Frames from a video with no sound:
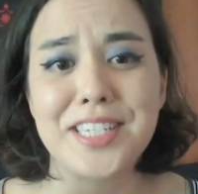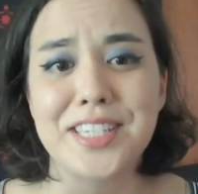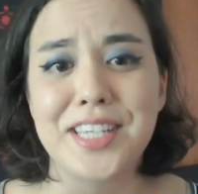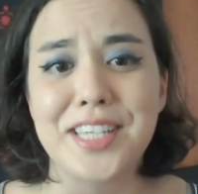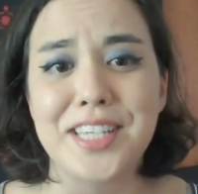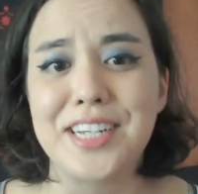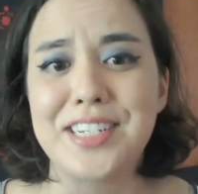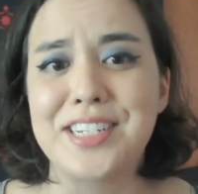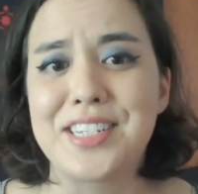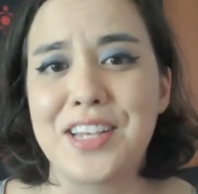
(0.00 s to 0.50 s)

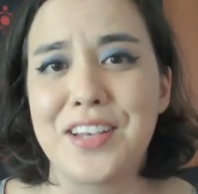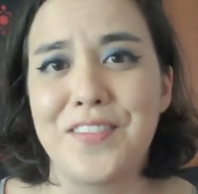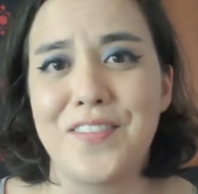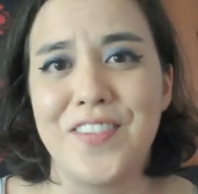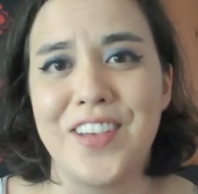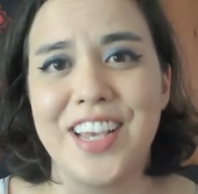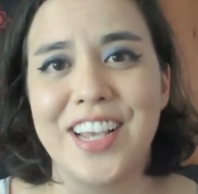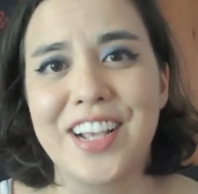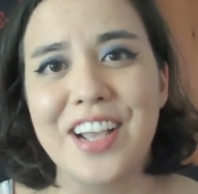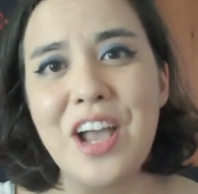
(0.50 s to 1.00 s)

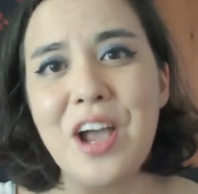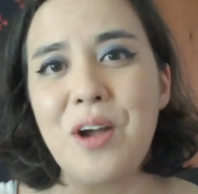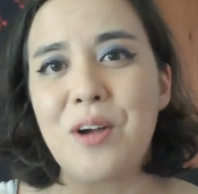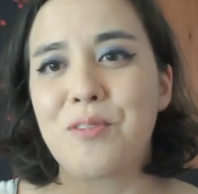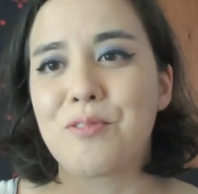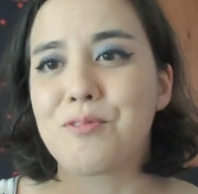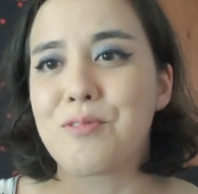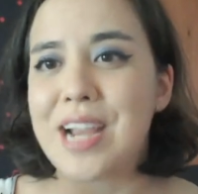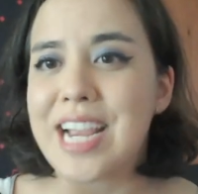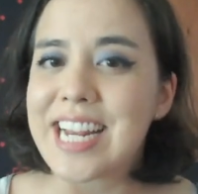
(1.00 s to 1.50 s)
scientific
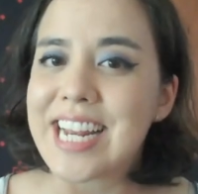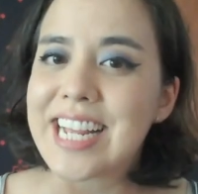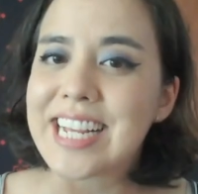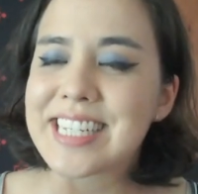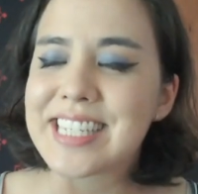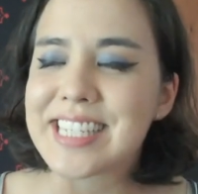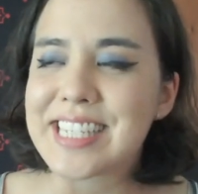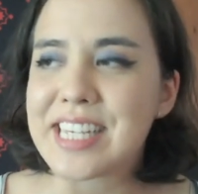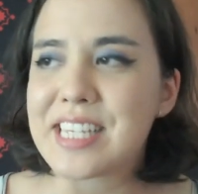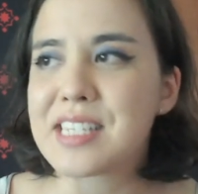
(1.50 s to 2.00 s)

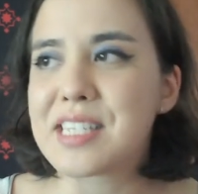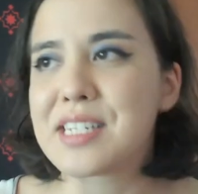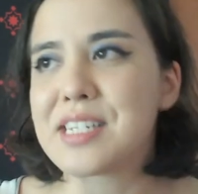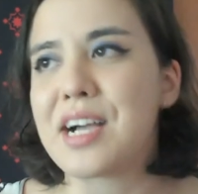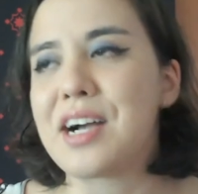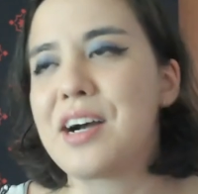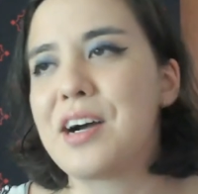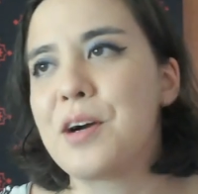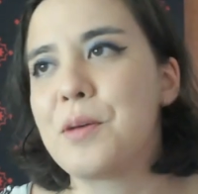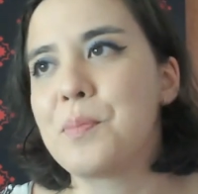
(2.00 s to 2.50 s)
rating
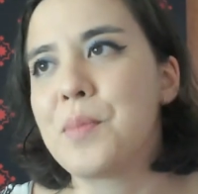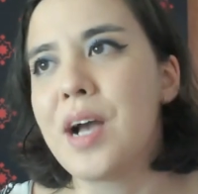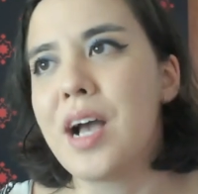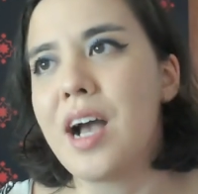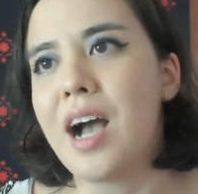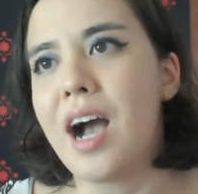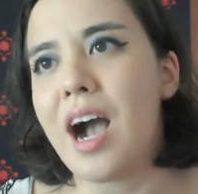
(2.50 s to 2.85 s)
system.